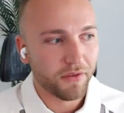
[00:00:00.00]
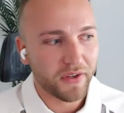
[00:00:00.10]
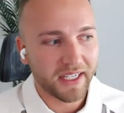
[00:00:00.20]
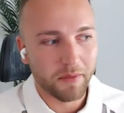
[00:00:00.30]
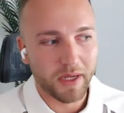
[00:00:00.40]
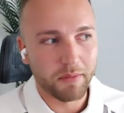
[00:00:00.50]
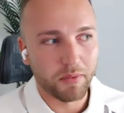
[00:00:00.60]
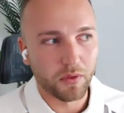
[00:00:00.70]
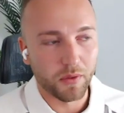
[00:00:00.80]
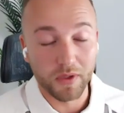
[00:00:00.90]
thing that
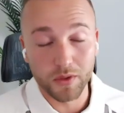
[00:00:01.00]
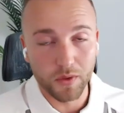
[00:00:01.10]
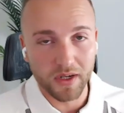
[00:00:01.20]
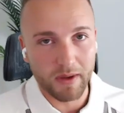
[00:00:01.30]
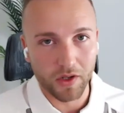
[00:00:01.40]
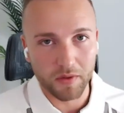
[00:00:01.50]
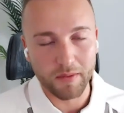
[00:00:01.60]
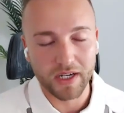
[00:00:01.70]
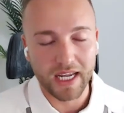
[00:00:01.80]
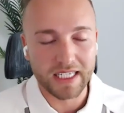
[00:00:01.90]
we were talking about, a lot of people
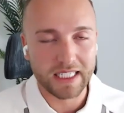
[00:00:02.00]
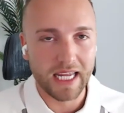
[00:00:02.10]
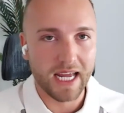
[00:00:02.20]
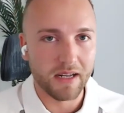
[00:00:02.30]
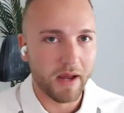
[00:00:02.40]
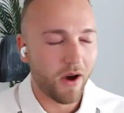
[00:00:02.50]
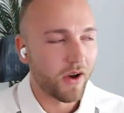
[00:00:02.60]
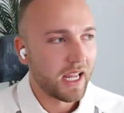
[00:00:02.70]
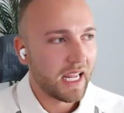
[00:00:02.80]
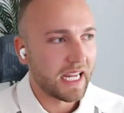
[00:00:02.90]
get scared about
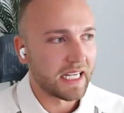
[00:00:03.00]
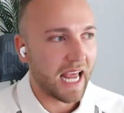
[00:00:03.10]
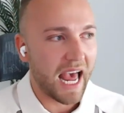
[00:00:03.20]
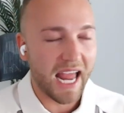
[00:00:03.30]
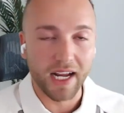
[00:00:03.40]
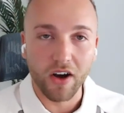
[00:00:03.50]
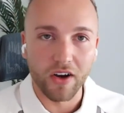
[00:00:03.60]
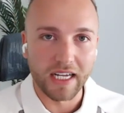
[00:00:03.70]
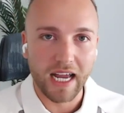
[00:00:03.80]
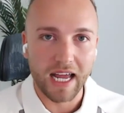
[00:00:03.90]
is AI
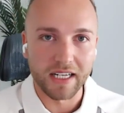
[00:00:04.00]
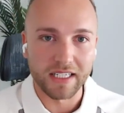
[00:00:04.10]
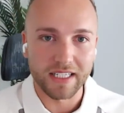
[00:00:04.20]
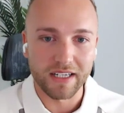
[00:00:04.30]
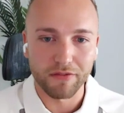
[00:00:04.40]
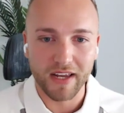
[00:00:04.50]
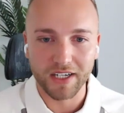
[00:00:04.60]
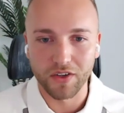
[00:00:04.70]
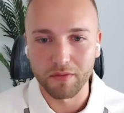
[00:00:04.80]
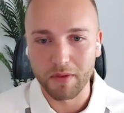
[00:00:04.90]
and the effect
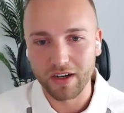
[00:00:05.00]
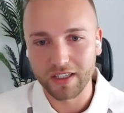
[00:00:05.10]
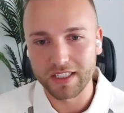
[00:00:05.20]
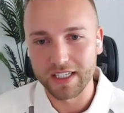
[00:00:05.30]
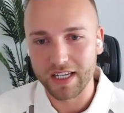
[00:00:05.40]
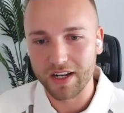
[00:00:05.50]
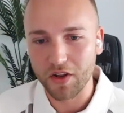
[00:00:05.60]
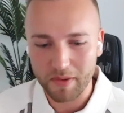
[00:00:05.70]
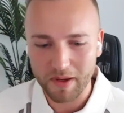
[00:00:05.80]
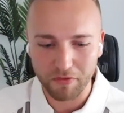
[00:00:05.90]
on marketers. And a lot of
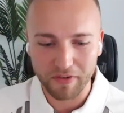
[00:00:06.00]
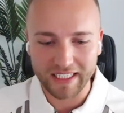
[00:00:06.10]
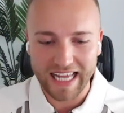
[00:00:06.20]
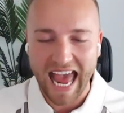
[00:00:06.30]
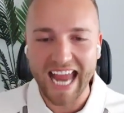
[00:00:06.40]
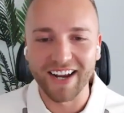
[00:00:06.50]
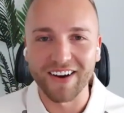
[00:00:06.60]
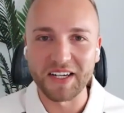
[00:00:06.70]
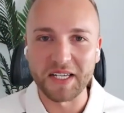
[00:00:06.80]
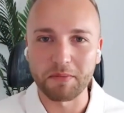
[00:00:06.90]
people think that AI
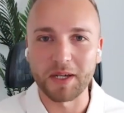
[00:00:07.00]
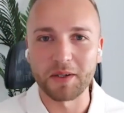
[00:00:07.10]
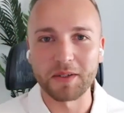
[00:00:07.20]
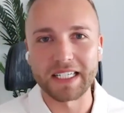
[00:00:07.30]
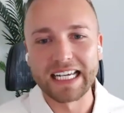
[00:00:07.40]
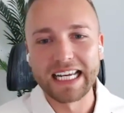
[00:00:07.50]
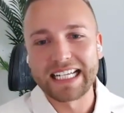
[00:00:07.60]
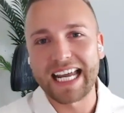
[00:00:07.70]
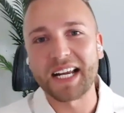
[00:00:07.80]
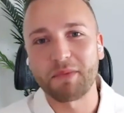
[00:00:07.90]
is built to
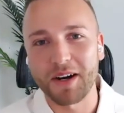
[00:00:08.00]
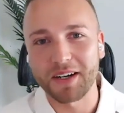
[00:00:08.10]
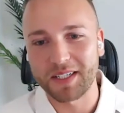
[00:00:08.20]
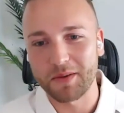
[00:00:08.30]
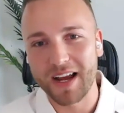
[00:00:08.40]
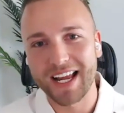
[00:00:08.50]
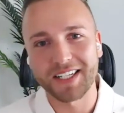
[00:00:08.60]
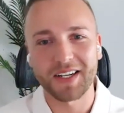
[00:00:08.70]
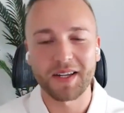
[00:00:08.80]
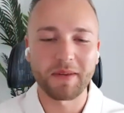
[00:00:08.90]
take marketers away. It's
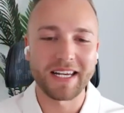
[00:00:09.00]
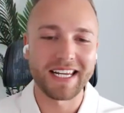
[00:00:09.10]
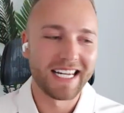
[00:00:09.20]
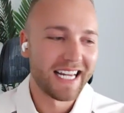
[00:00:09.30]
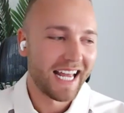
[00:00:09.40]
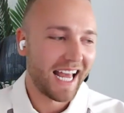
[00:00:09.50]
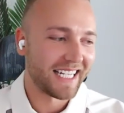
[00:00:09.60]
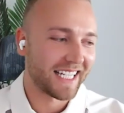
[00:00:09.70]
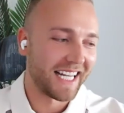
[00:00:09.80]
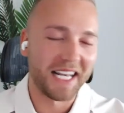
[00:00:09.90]
going
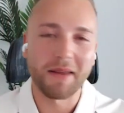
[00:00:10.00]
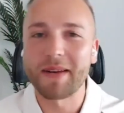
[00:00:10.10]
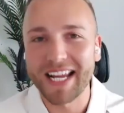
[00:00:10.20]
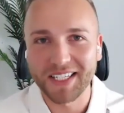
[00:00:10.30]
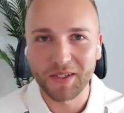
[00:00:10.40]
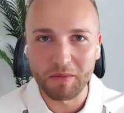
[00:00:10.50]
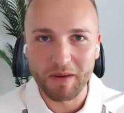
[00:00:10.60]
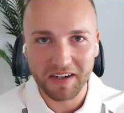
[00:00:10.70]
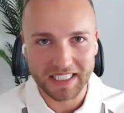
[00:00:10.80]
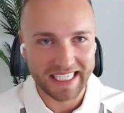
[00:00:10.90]
to eliminate all
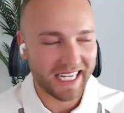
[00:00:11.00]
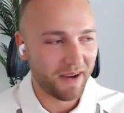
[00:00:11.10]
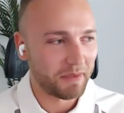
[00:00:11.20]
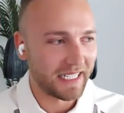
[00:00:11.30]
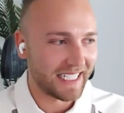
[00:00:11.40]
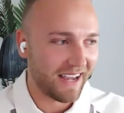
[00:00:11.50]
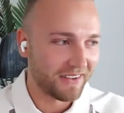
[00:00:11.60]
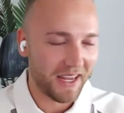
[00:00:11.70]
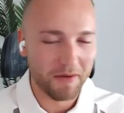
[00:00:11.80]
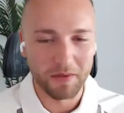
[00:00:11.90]
marketing companies out
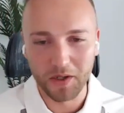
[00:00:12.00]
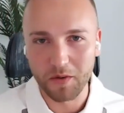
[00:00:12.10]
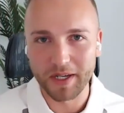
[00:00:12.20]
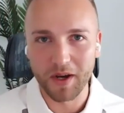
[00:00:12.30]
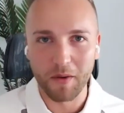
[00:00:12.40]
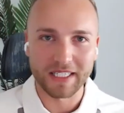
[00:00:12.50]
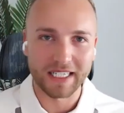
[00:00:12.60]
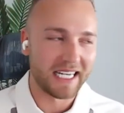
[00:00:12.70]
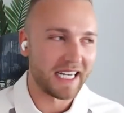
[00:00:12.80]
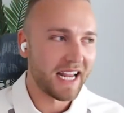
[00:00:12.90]
there and we'll all be
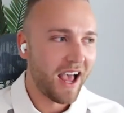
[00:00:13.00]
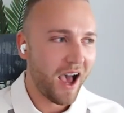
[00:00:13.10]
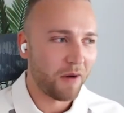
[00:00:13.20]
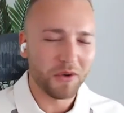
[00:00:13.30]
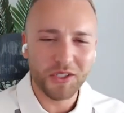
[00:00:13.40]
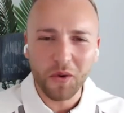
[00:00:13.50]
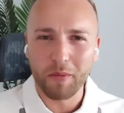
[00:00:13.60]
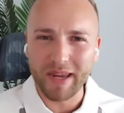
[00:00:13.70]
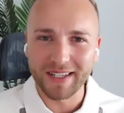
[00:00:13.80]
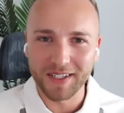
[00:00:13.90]
obsolete. What's your
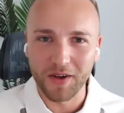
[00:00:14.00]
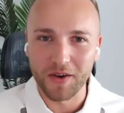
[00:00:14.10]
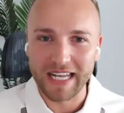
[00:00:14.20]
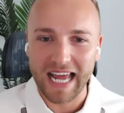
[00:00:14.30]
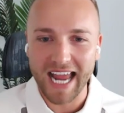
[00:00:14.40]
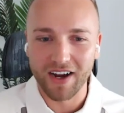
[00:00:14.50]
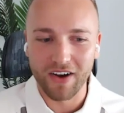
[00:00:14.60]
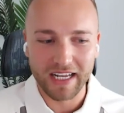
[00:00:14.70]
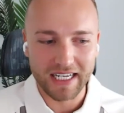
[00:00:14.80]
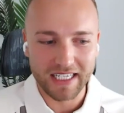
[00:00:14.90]
opinion on AI
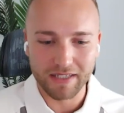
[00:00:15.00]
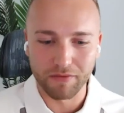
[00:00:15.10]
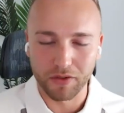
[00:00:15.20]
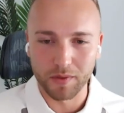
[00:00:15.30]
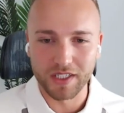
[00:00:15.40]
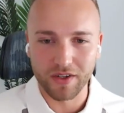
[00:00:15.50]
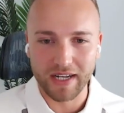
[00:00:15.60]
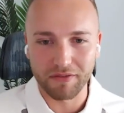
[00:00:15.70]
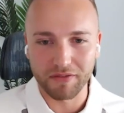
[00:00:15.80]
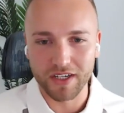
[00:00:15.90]
and its influence on
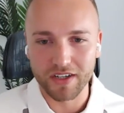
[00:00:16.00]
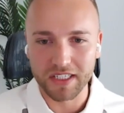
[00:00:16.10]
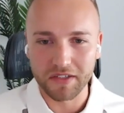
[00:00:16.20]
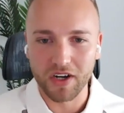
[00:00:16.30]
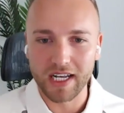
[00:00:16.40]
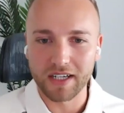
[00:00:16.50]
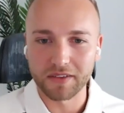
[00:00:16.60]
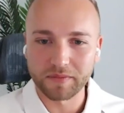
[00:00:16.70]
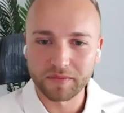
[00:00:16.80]
advertising right now?